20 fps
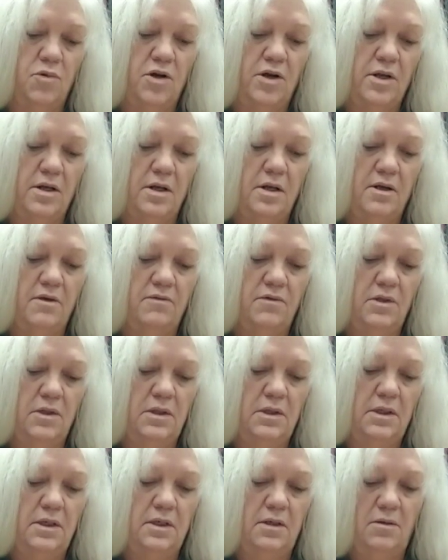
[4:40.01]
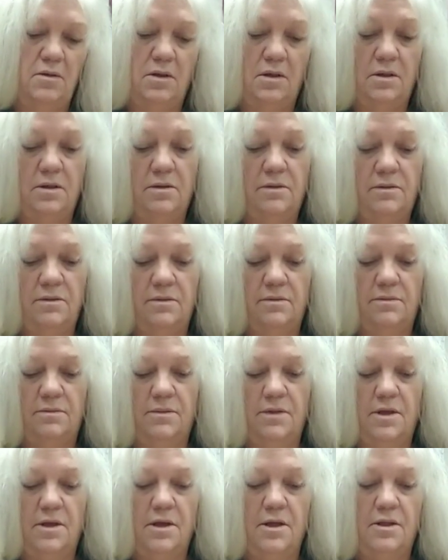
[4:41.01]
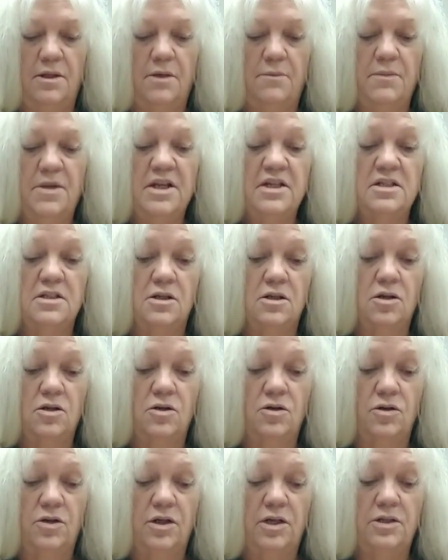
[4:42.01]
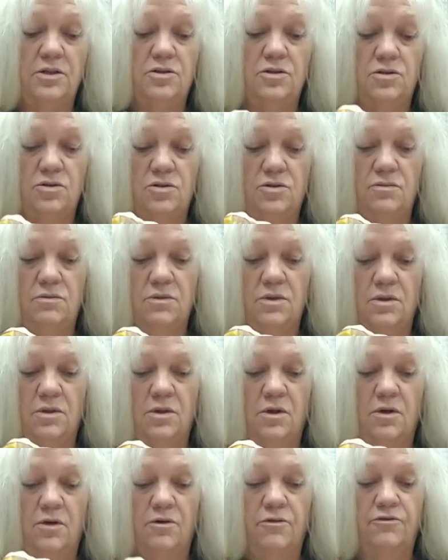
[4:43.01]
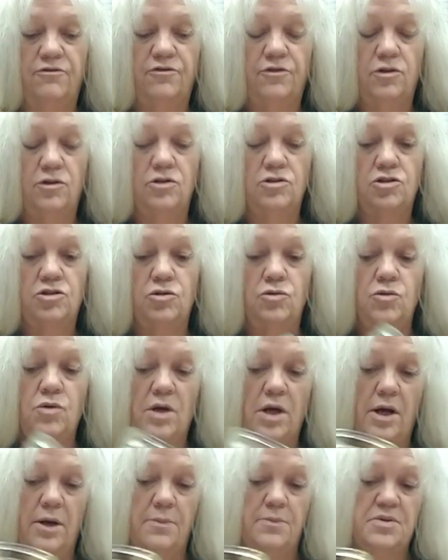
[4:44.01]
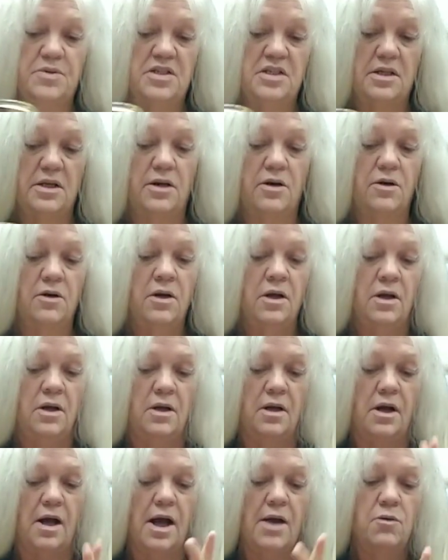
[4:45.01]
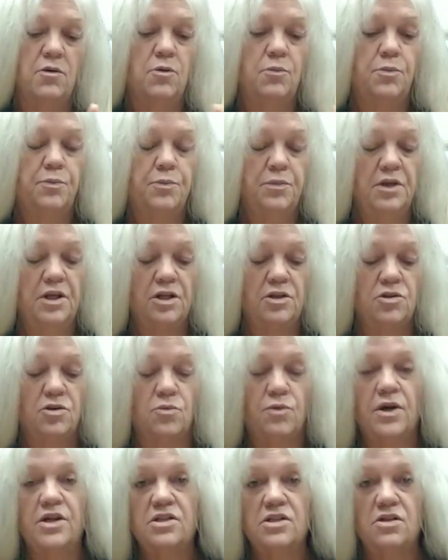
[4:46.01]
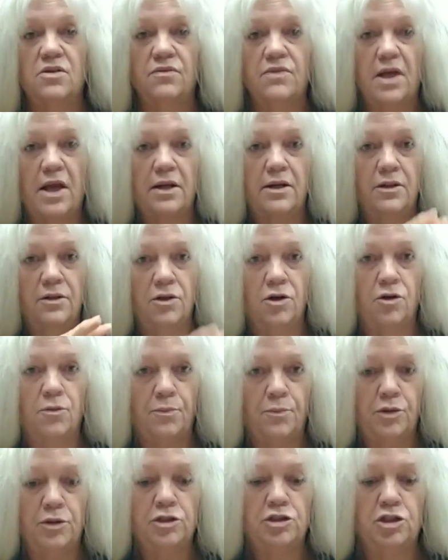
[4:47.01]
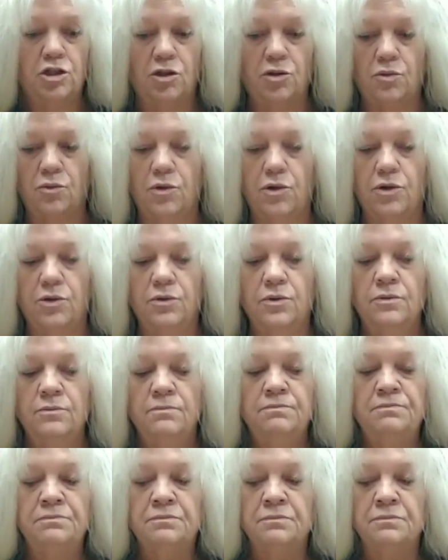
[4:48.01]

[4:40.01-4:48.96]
Probably gonna have a little, it makes a good full 2 cups there. I will get the rest of that in there, push it through,